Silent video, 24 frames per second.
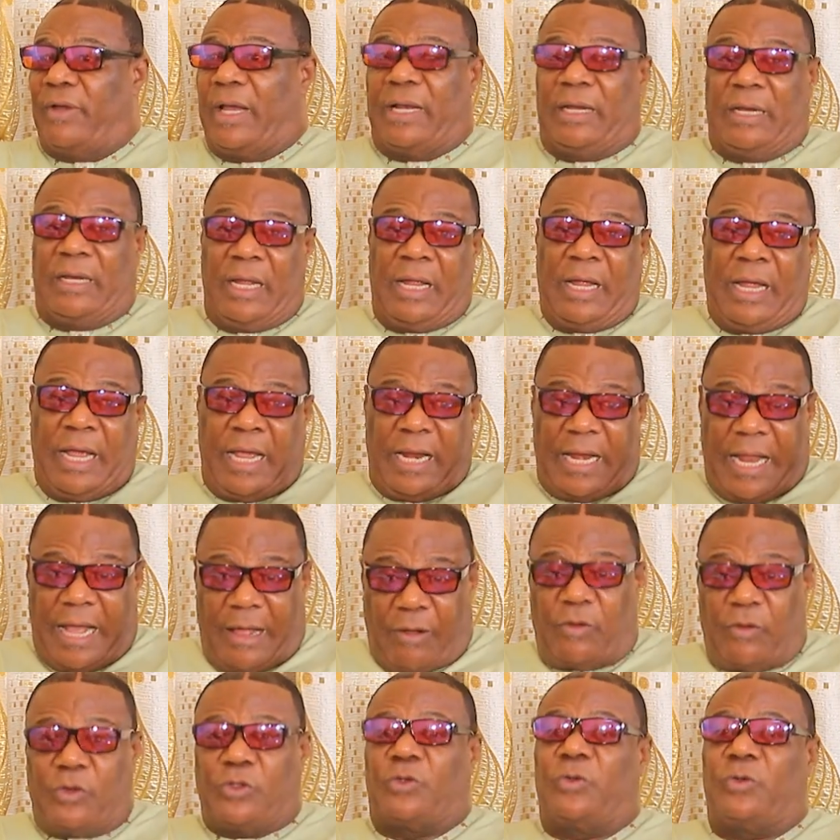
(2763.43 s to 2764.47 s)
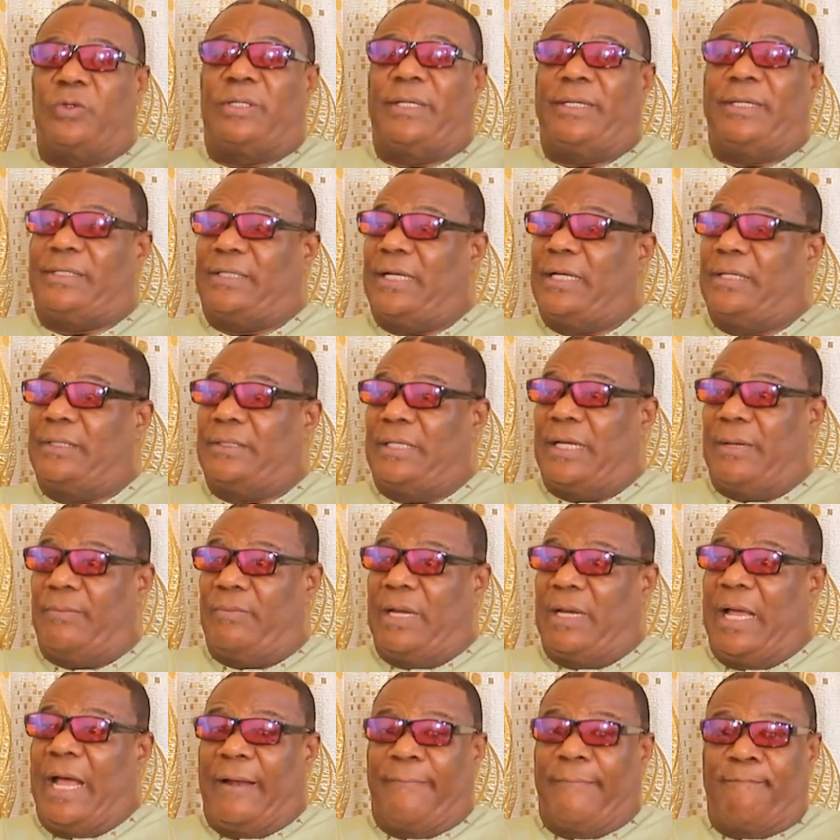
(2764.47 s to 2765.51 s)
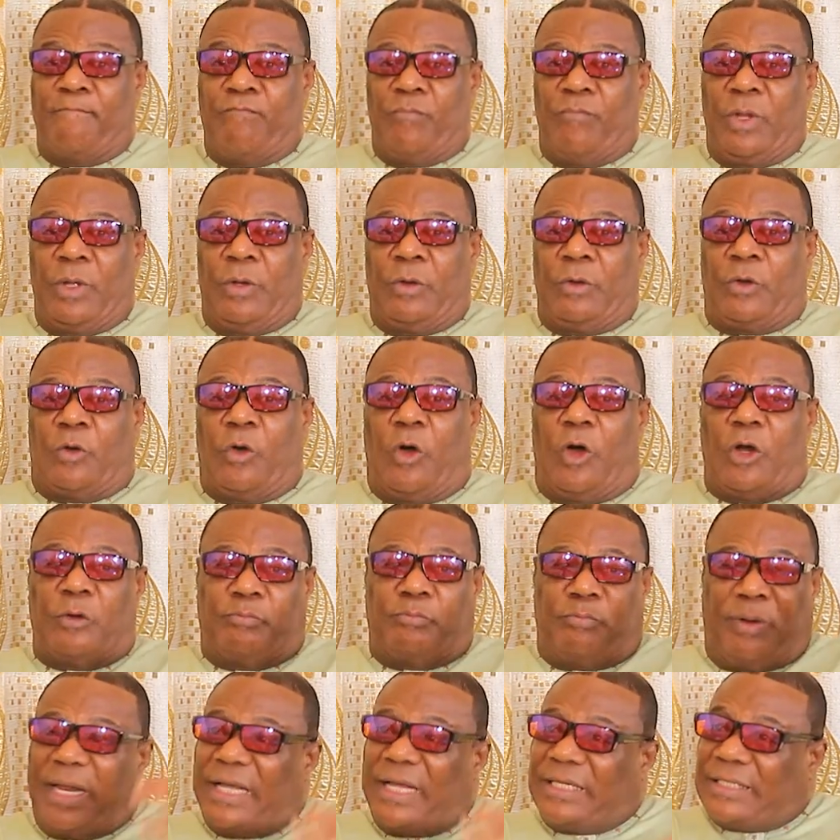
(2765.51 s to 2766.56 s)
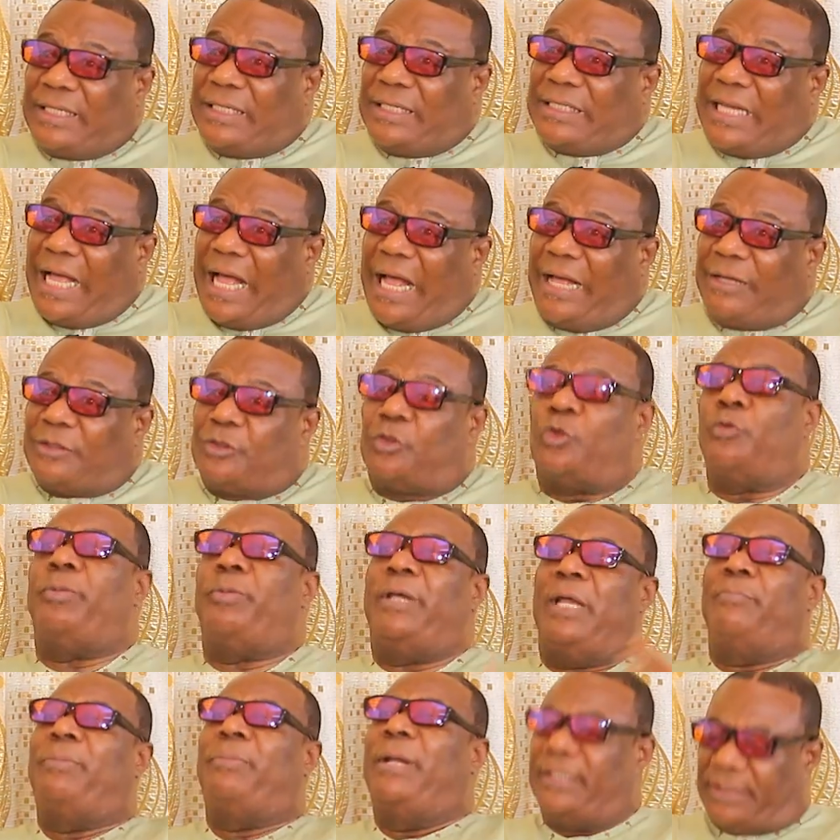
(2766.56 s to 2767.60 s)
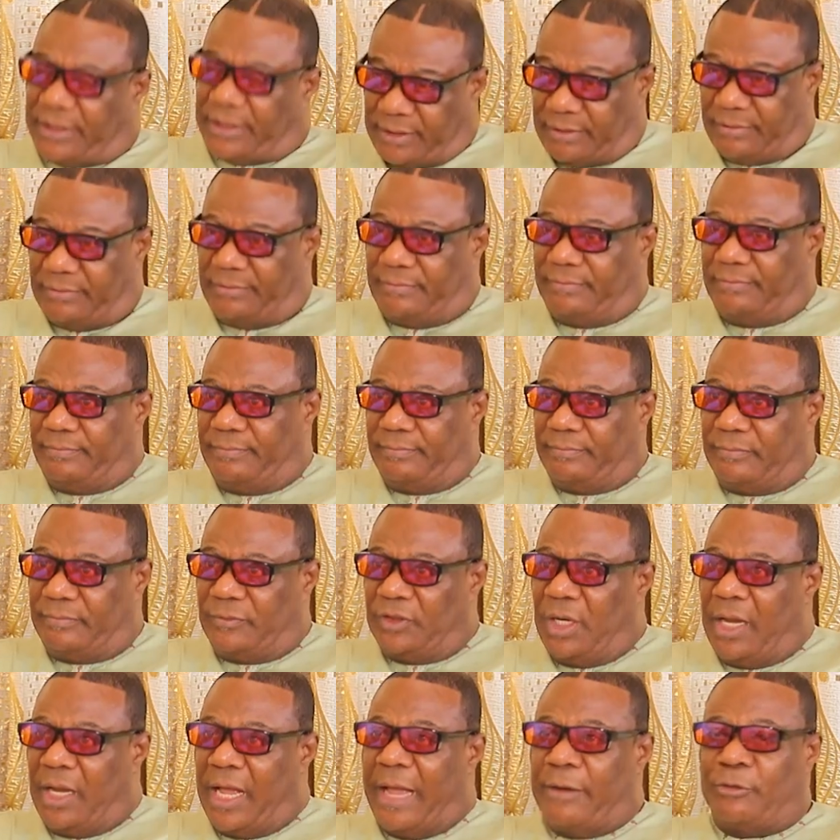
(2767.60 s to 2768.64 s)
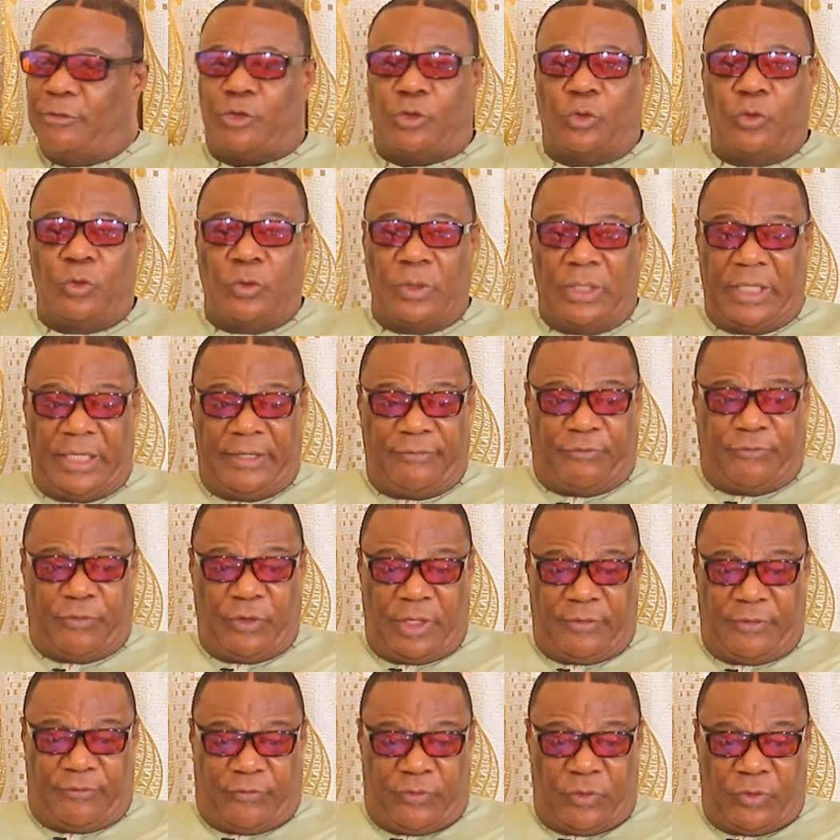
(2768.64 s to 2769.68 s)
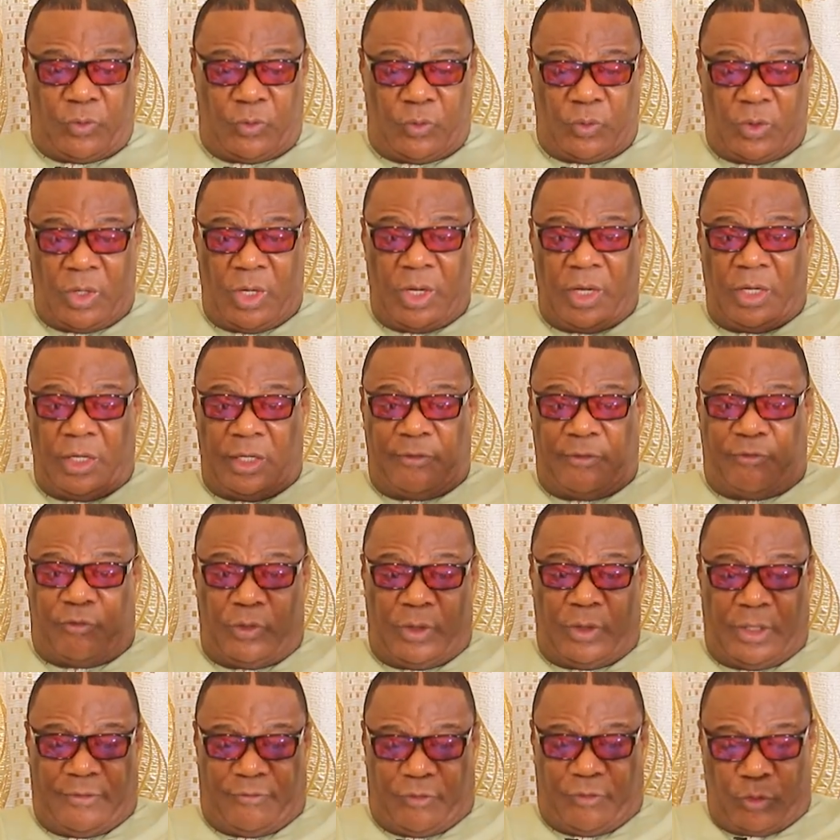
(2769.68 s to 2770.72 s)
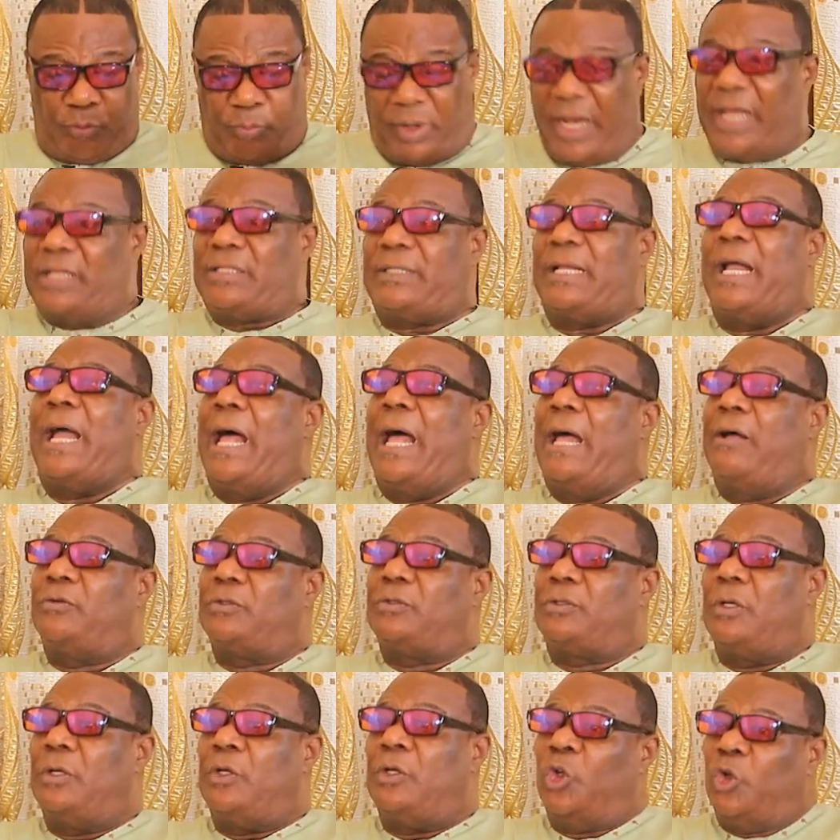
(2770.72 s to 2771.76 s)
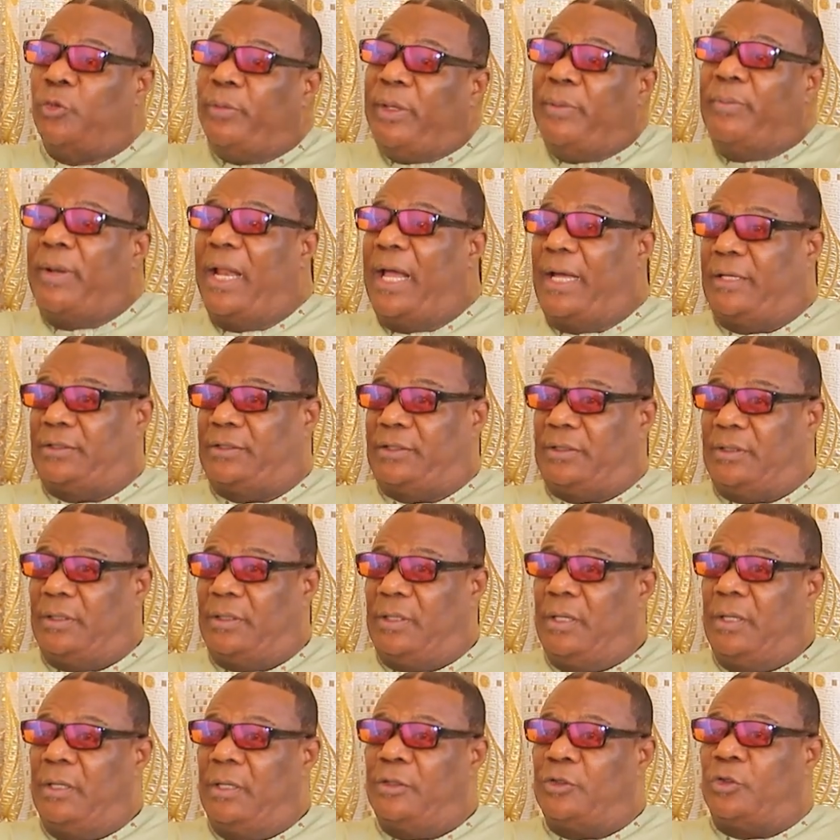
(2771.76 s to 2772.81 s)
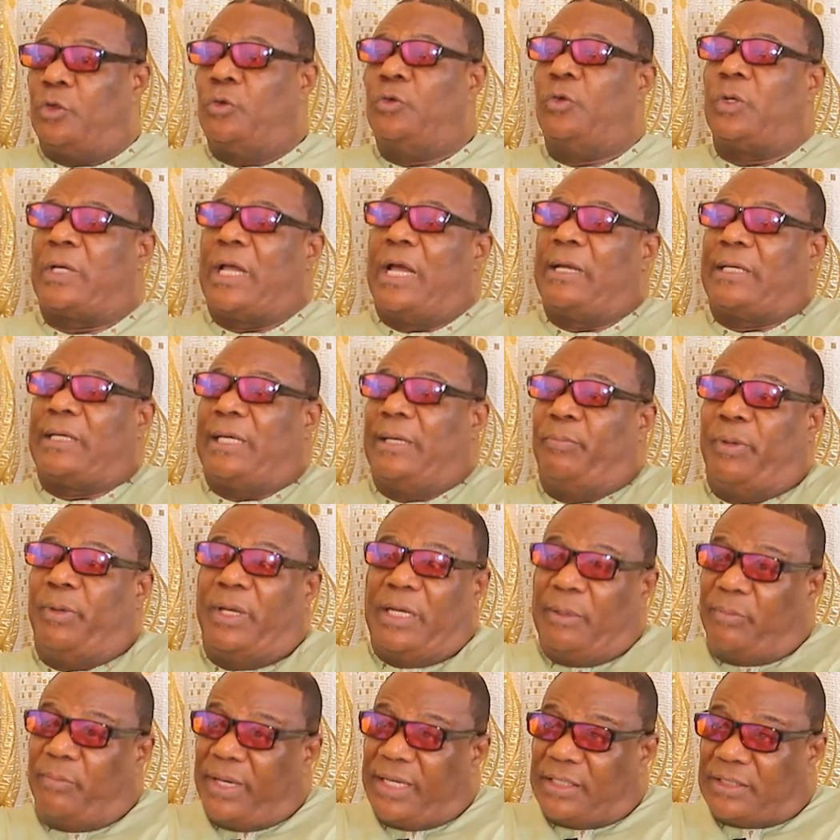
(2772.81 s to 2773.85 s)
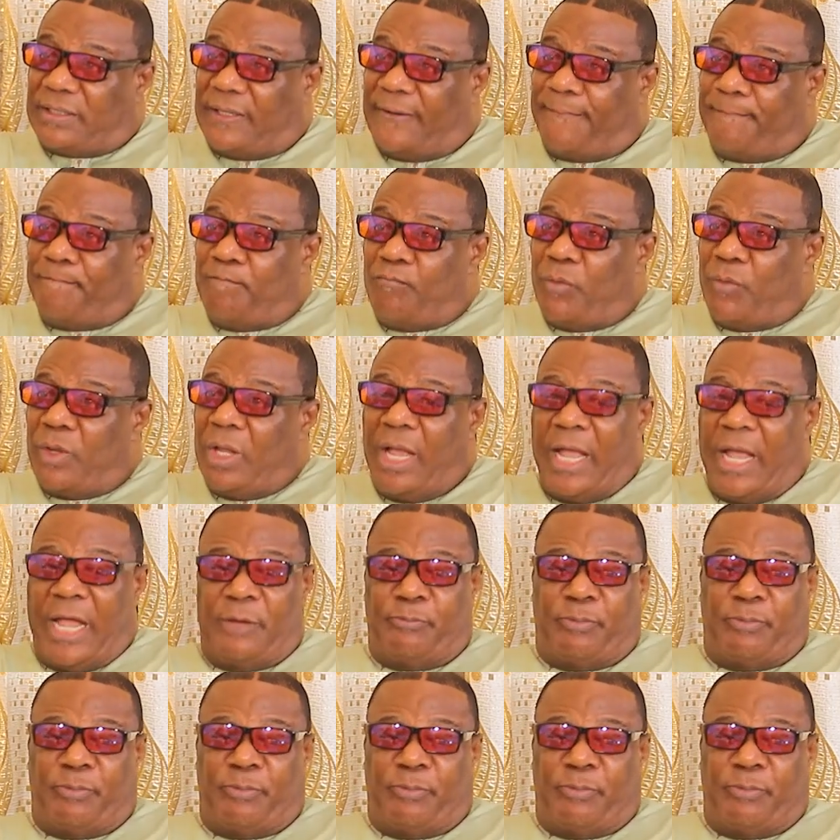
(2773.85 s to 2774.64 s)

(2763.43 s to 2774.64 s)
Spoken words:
And I also did tell them that God blesses us to be a blessing. And so if you bless the house, you'll be blessed. So you can keep being a blessing. Yeah.